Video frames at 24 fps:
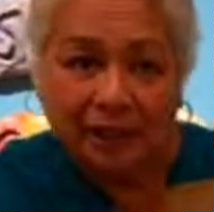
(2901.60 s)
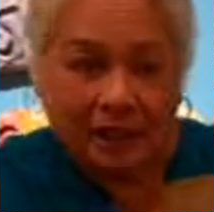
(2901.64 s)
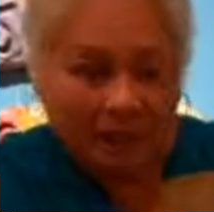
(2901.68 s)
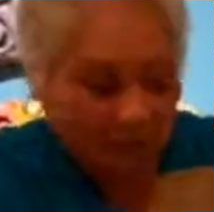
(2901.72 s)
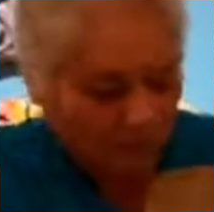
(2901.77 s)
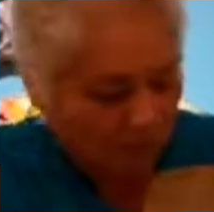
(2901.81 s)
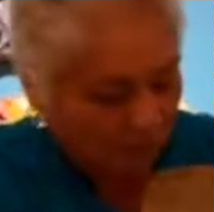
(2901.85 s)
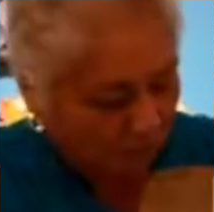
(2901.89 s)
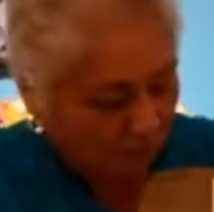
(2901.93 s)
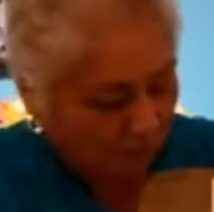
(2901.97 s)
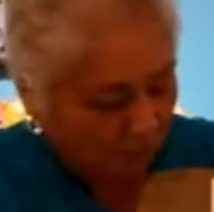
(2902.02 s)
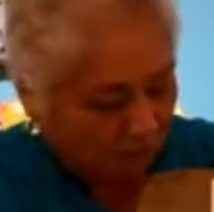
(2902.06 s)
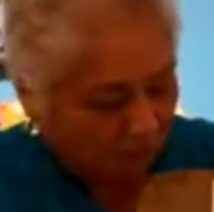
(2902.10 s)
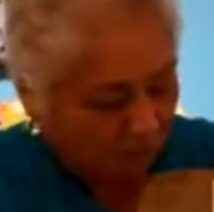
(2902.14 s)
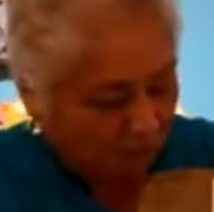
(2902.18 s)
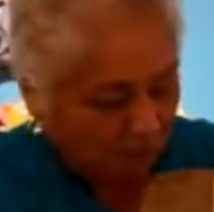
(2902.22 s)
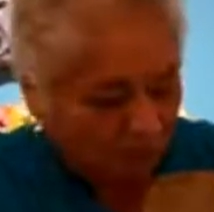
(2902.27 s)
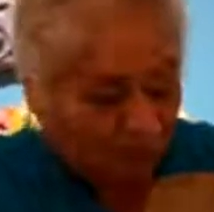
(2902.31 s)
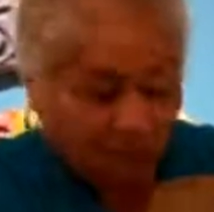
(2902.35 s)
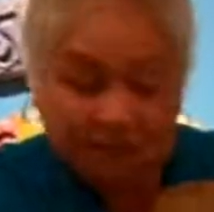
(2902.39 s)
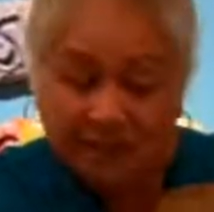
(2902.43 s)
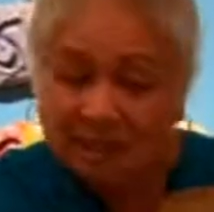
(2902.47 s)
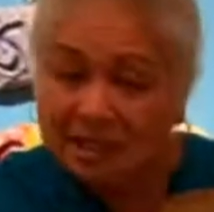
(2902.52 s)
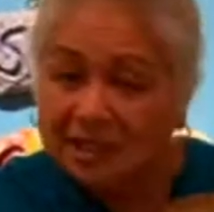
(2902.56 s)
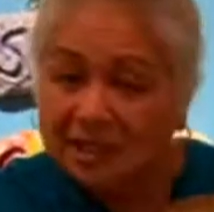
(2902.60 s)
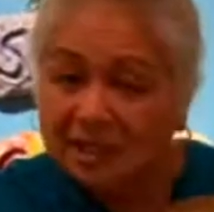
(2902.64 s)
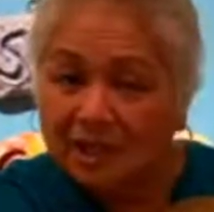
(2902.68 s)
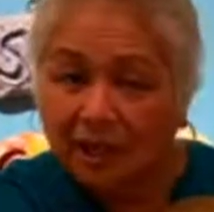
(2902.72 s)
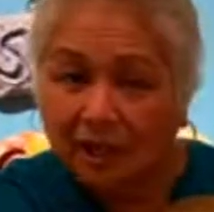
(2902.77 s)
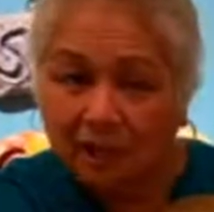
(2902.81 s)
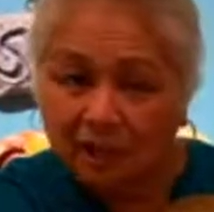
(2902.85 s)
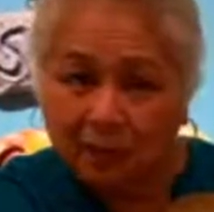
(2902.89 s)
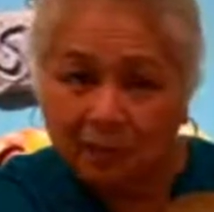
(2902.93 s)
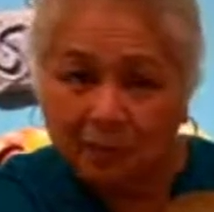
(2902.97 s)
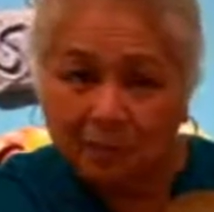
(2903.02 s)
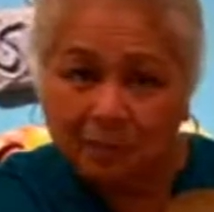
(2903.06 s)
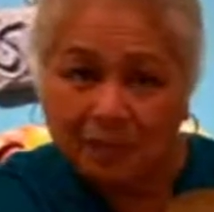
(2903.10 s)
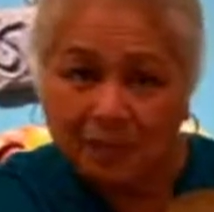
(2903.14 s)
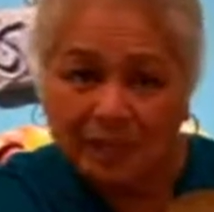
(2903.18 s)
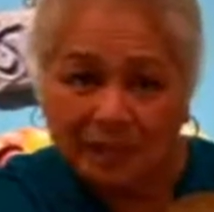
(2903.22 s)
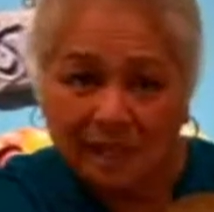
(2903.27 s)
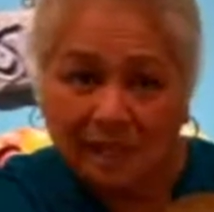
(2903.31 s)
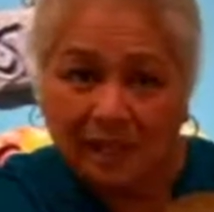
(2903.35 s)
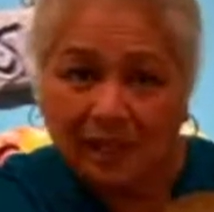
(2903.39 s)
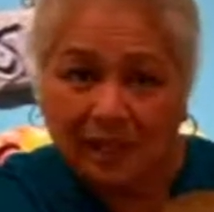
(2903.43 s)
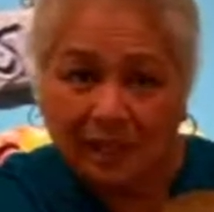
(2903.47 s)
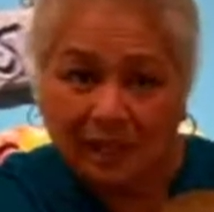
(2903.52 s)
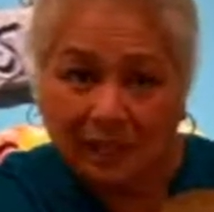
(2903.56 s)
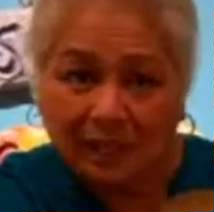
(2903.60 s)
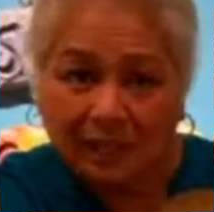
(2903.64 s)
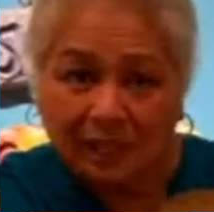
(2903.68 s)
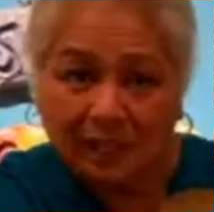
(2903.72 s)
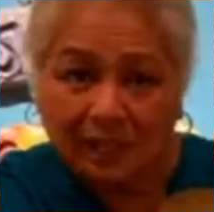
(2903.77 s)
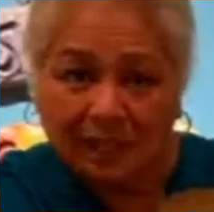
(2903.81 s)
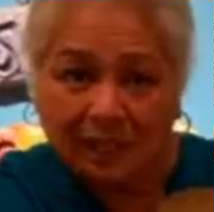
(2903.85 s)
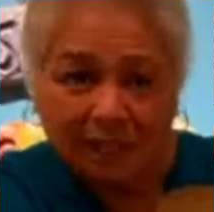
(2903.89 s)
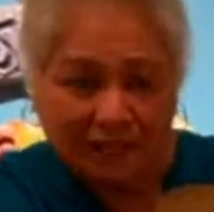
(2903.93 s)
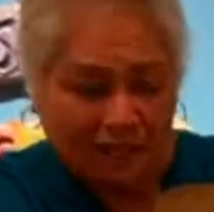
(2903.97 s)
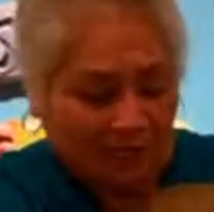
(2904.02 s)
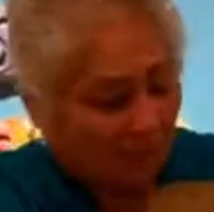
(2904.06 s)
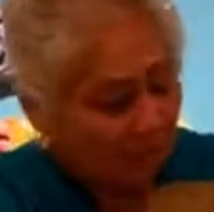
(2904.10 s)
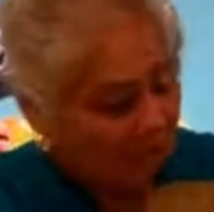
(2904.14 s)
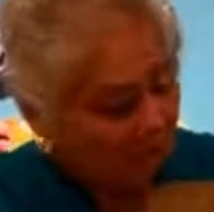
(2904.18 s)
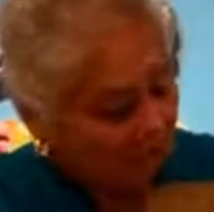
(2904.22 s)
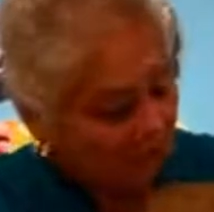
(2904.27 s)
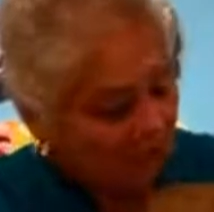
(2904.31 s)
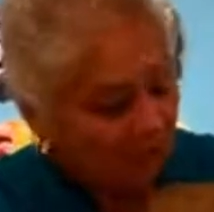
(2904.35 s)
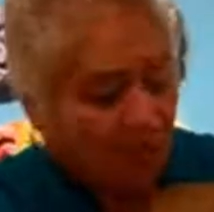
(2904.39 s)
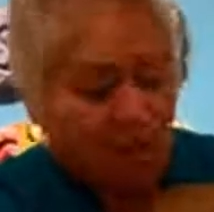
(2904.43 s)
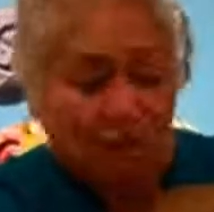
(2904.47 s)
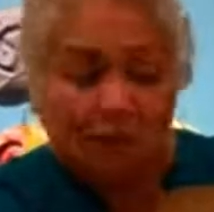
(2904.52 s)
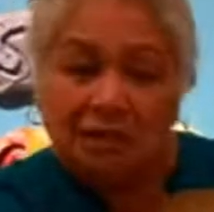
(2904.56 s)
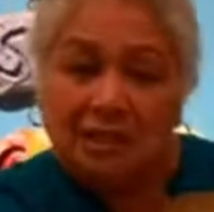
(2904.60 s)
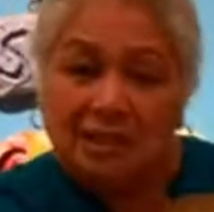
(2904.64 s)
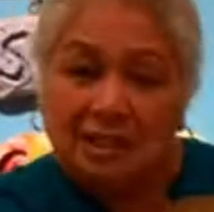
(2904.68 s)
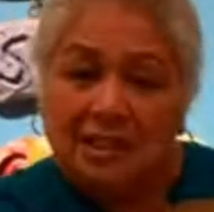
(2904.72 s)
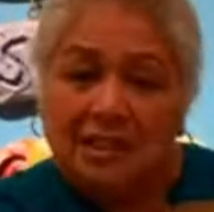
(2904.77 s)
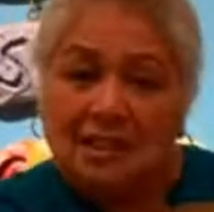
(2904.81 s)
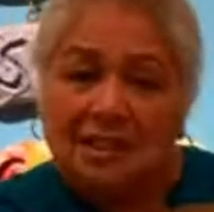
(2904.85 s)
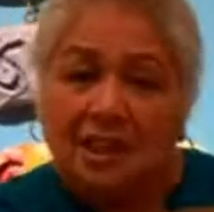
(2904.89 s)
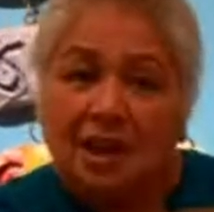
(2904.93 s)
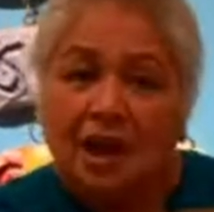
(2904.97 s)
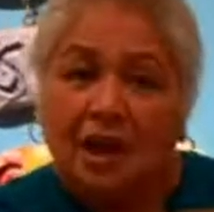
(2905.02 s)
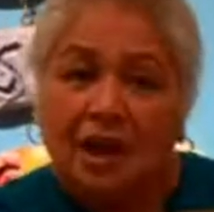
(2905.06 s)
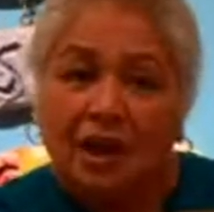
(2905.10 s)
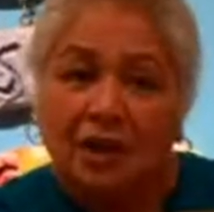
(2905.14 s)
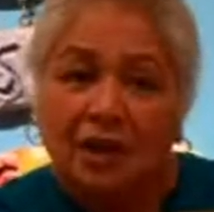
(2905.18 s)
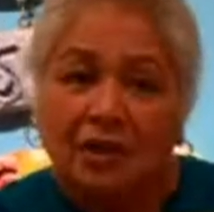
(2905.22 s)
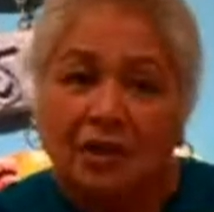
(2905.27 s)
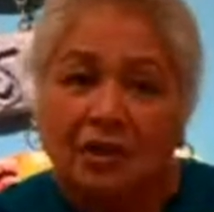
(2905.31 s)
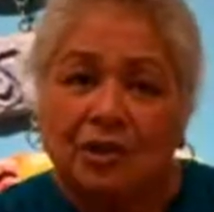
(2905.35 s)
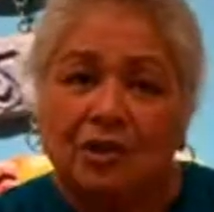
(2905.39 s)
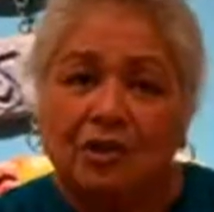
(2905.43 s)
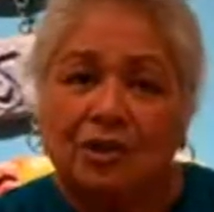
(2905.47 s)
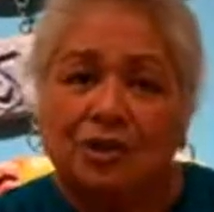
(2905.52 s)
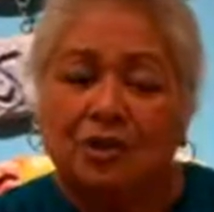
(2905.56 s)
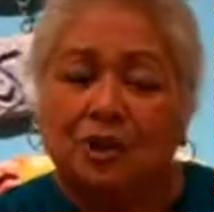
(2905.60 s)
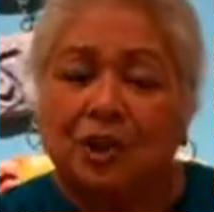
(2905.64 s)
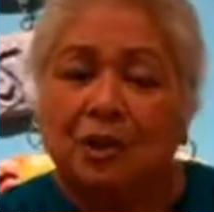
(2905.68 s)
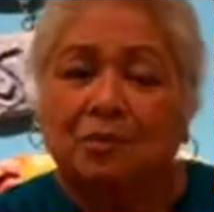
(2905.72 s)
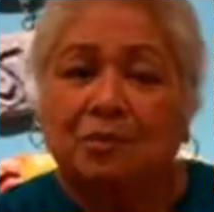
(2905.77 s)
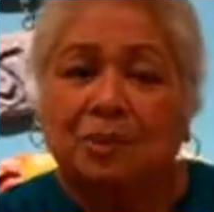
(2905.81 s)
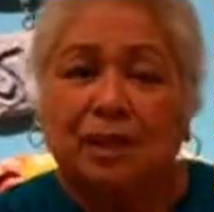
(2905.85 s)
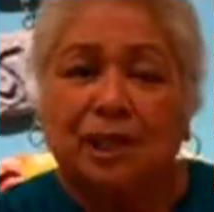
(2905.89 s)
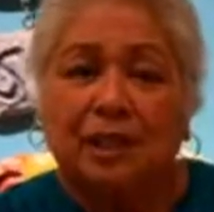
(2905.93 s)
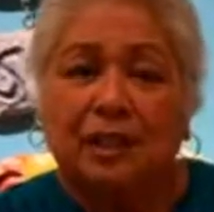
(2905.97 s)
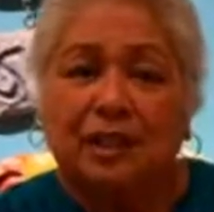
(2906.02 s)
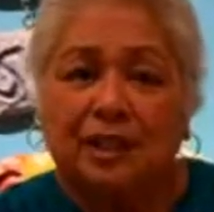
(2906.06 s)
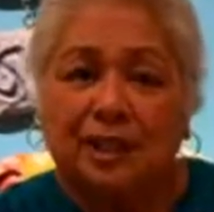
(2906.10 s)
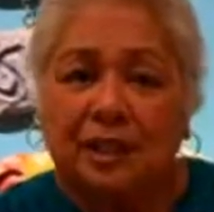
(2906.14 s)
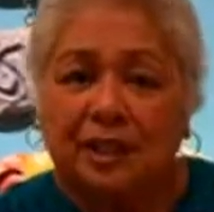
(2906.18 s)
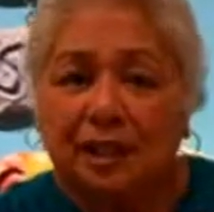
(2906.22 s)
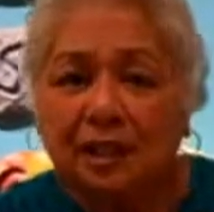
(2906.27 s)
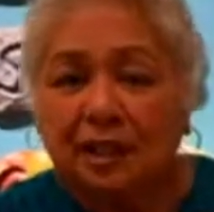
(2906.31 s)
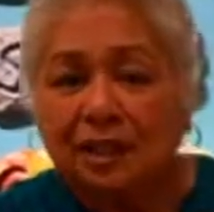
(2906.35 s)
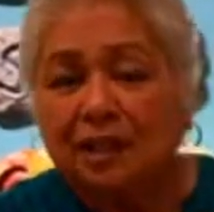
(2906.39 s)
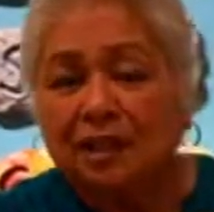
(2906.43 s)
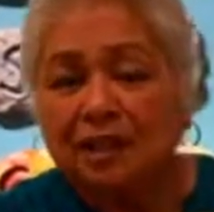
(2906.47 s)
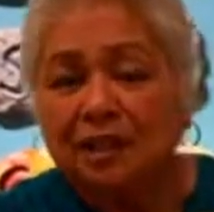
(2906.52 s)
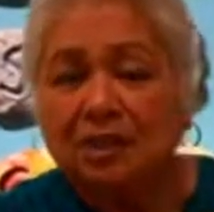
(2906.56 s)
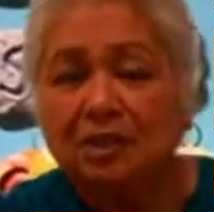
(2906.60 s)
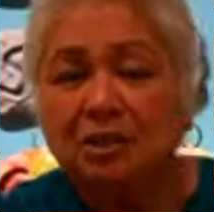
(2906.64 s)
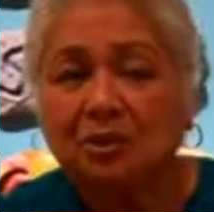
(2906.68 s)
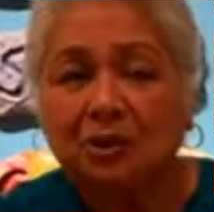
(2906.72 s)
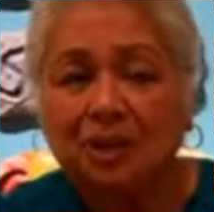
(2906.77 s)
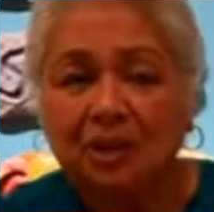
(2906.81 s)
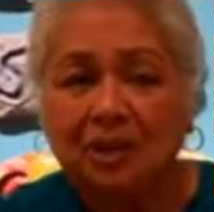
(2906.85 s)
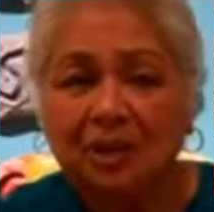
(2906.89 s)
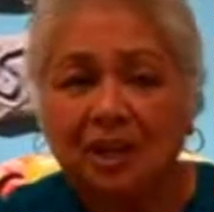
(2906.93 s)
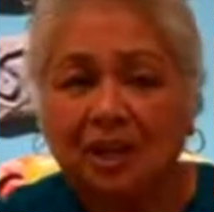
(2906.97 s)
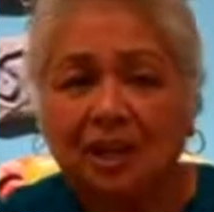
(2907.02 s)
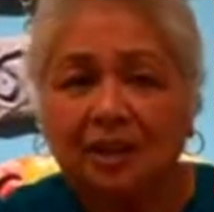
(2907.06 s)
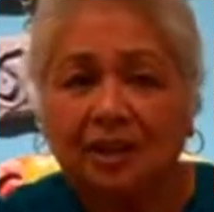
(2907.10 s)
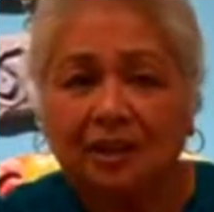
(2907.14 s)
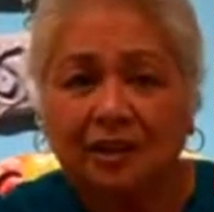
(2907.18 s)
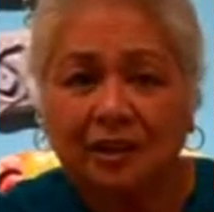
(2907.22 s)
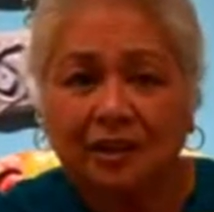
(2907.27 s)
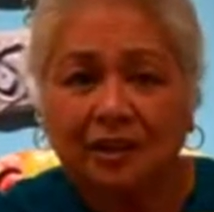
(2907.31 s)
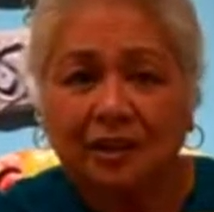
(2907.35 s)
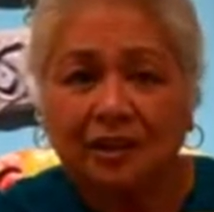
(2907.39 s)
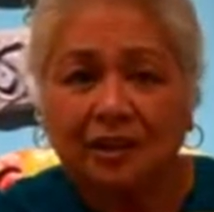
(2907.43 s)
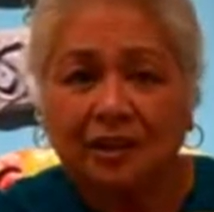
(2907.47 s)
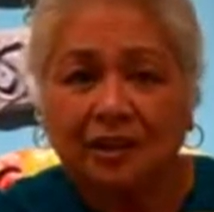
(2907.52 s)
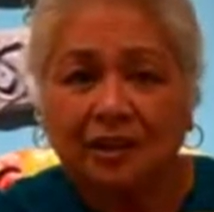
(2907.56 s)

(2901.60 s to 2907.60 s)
now that I've put this color beside it? Do these colors look appealing to each other?